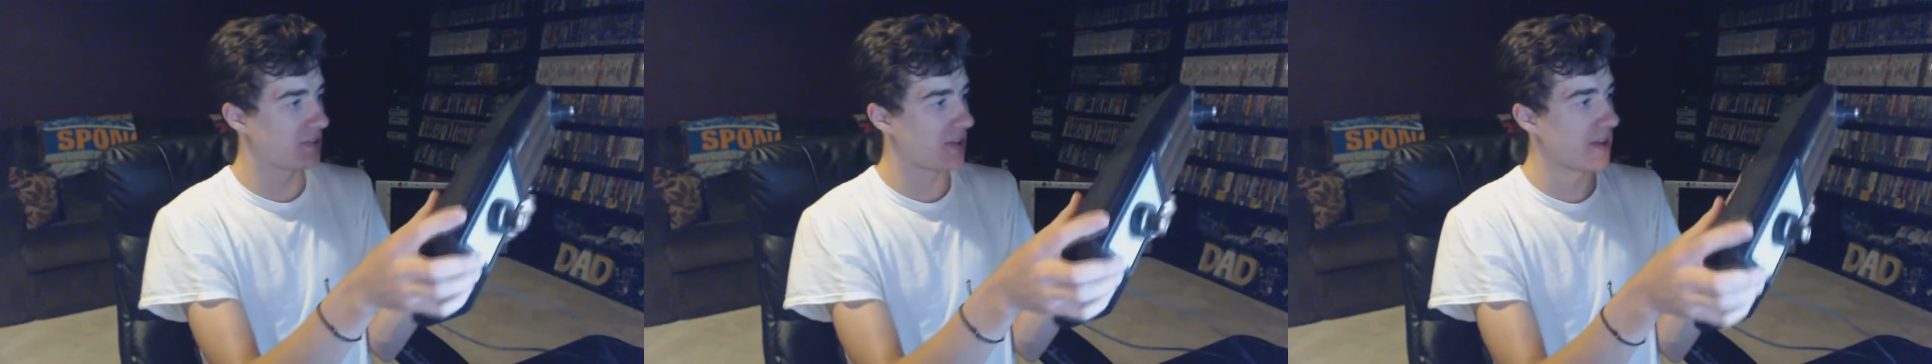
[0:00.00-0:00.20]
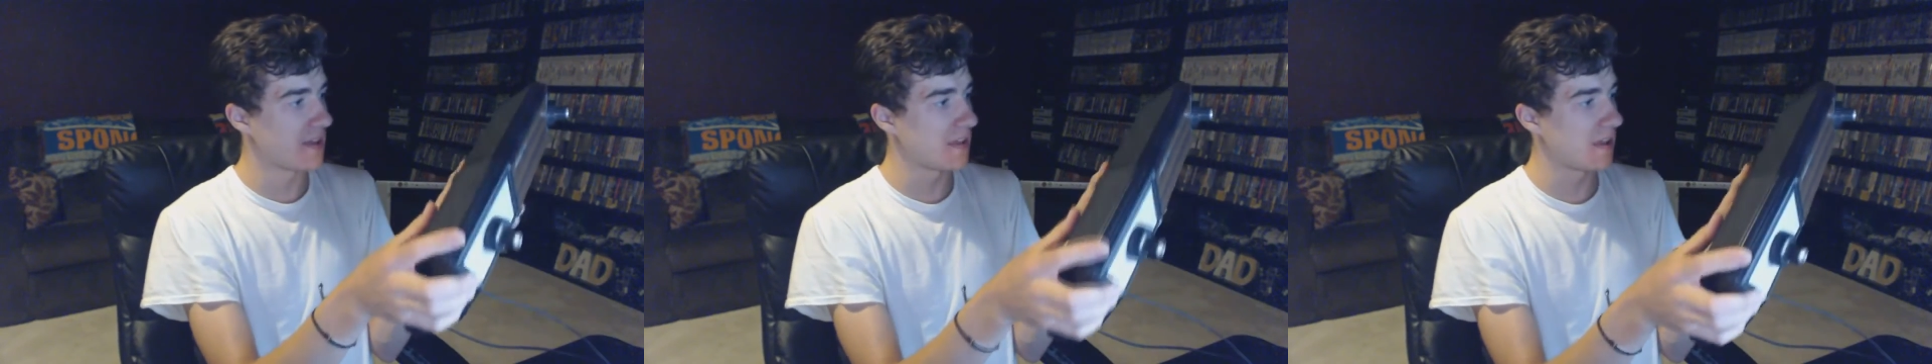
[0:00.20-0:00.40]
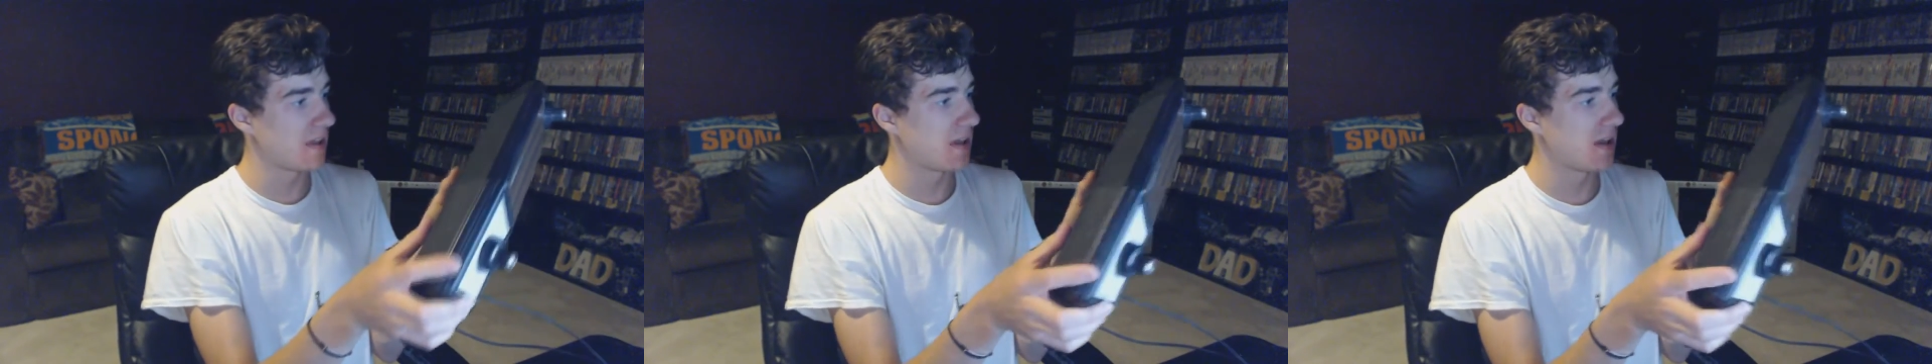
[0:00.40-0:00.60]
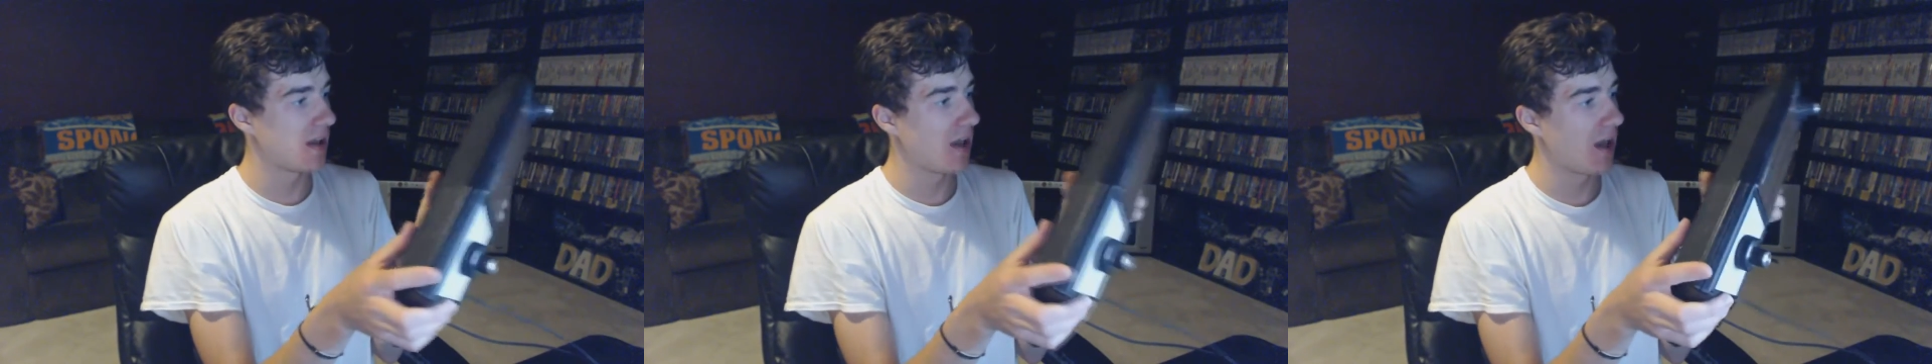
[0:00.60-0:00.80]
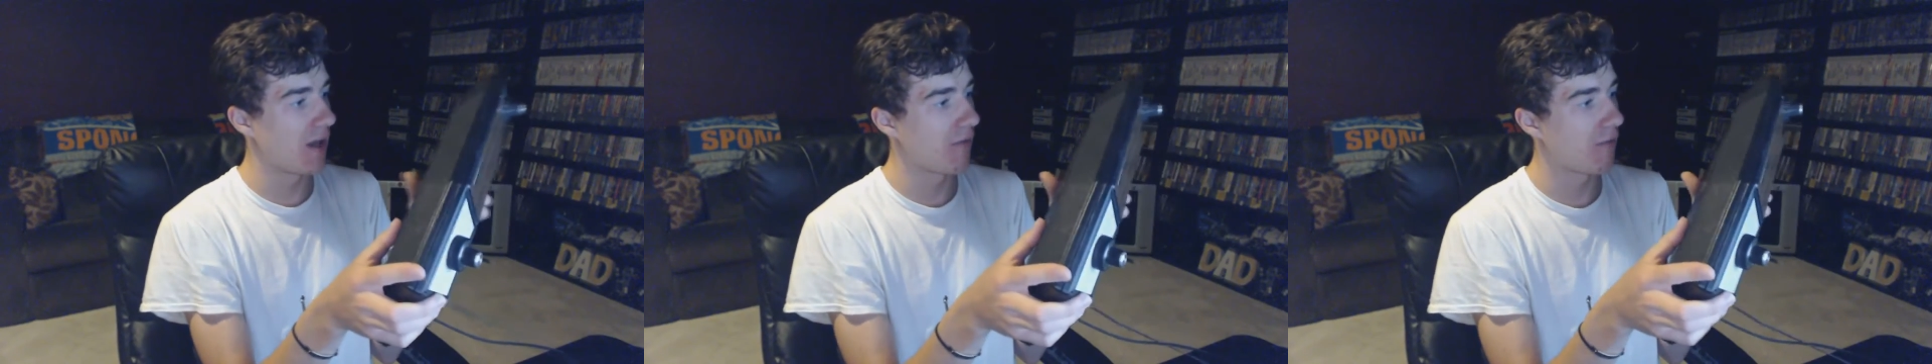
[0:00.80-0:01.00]
like
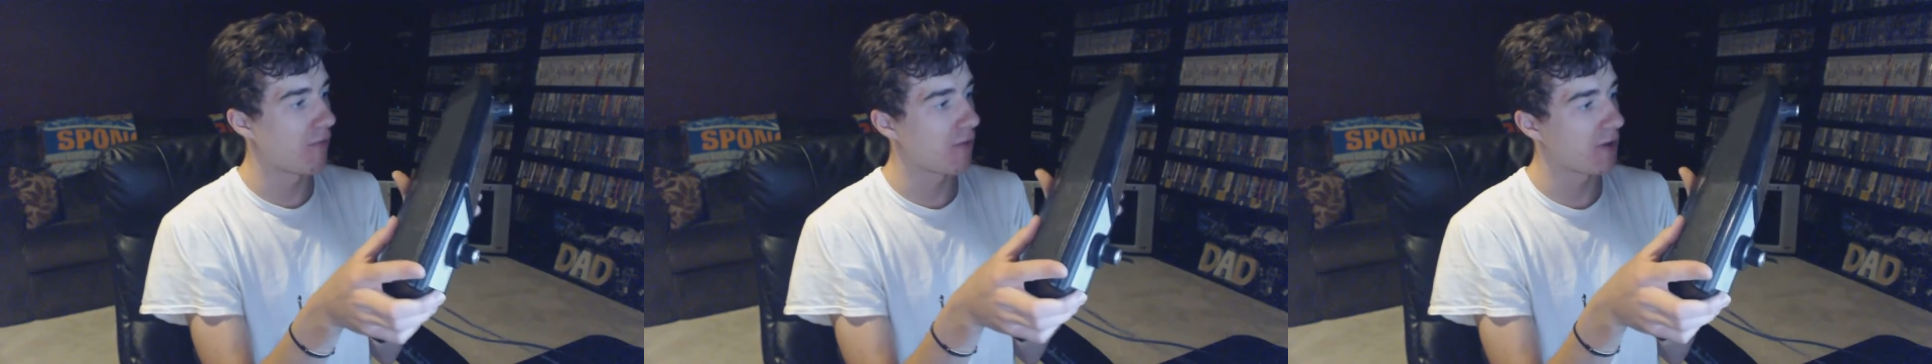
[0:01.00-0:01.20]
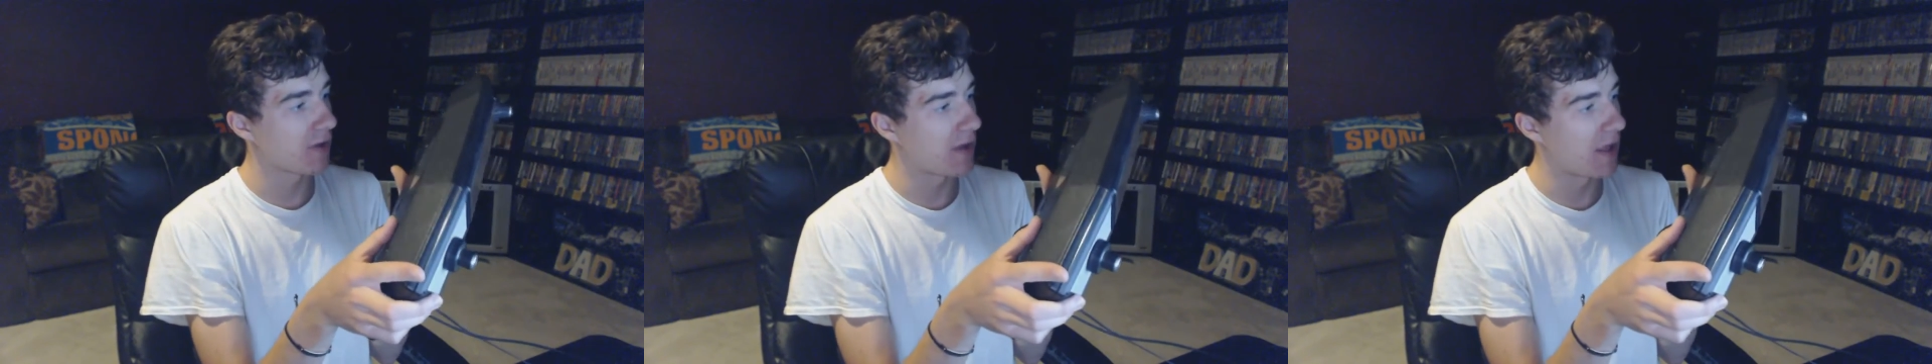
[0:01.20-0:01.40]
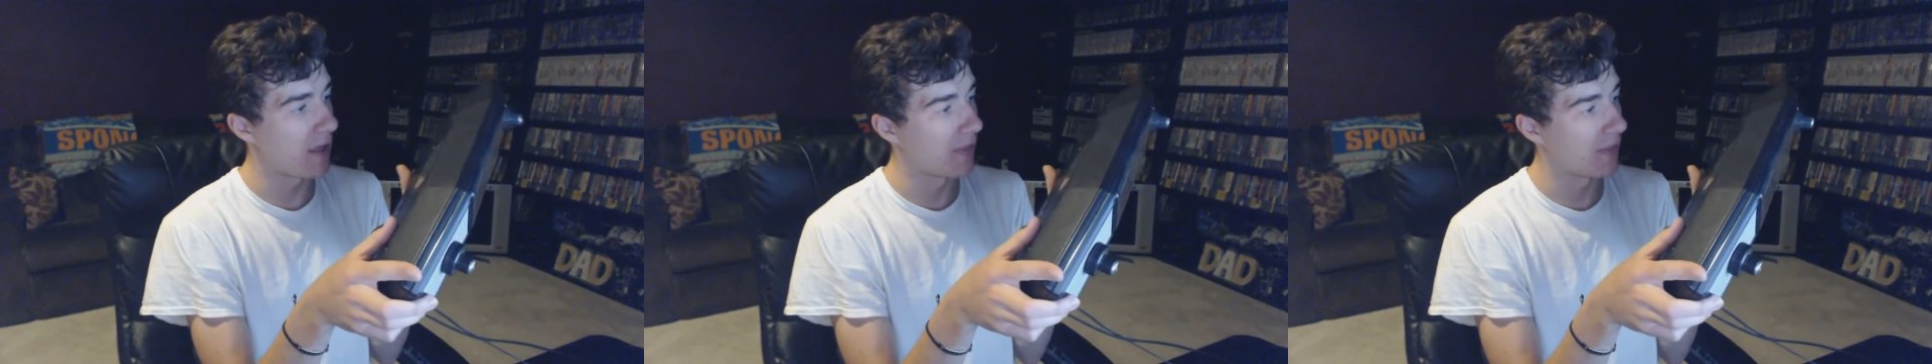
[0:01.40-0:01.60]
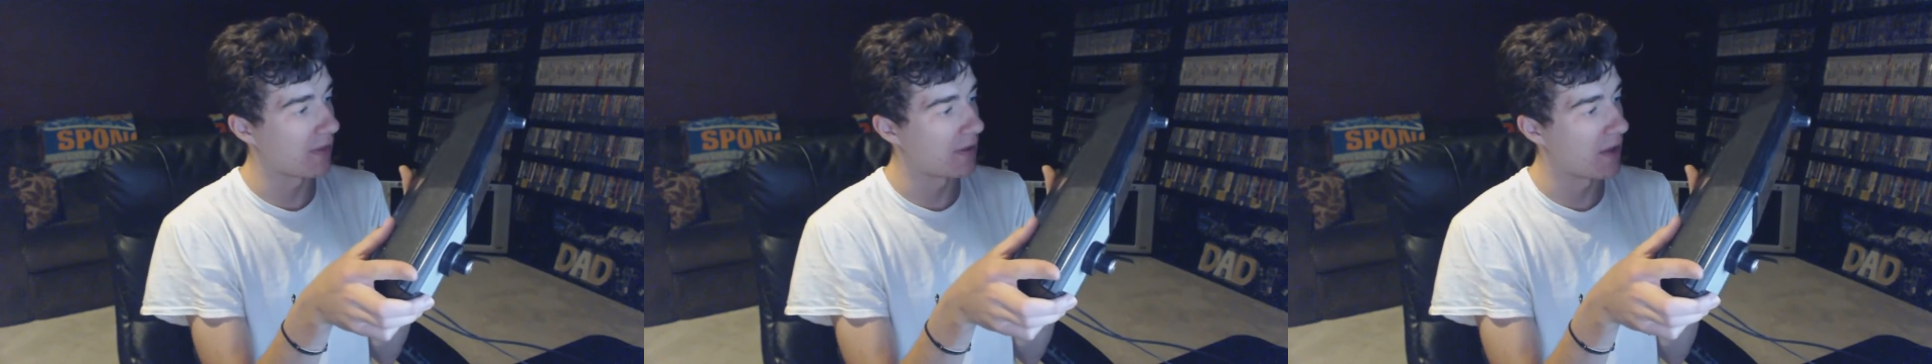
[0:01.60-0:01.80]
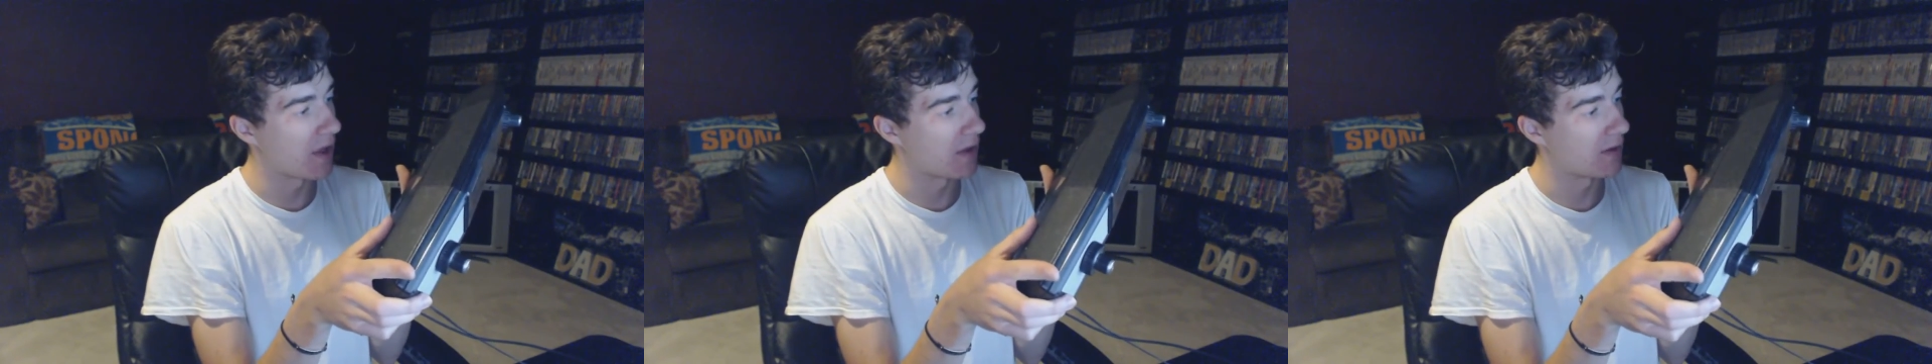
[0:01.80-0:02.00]
a freaking
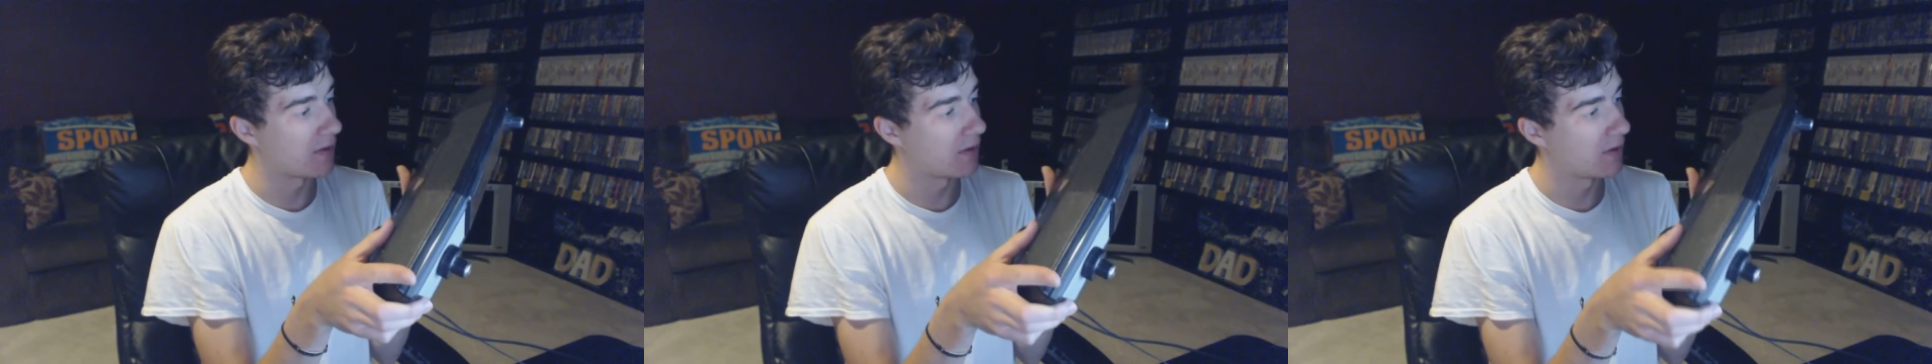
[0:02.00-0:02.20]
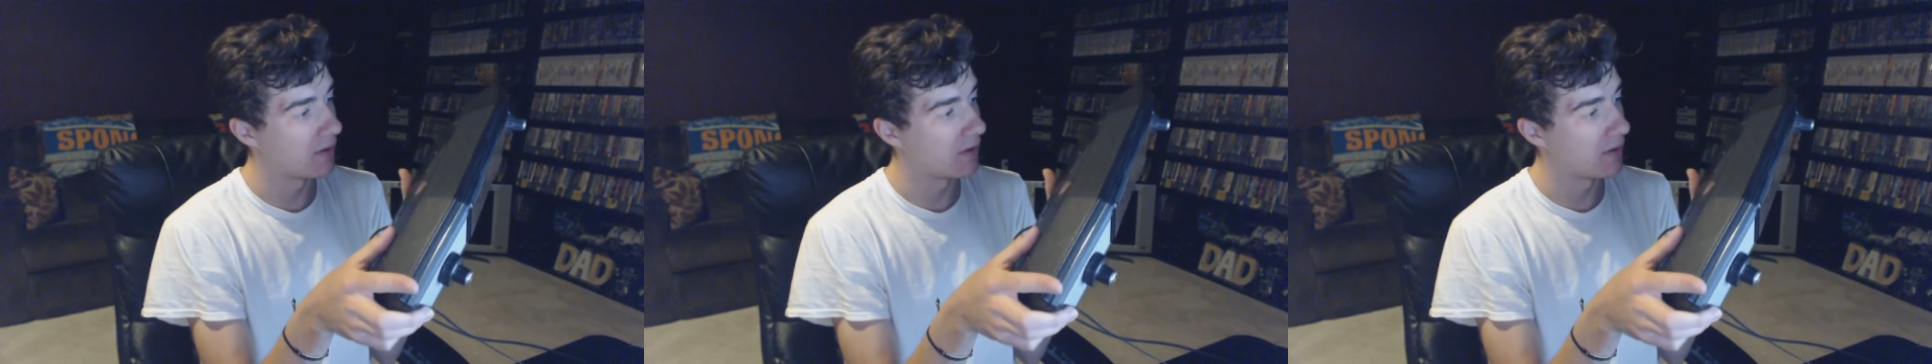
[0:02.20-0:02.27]
alien head.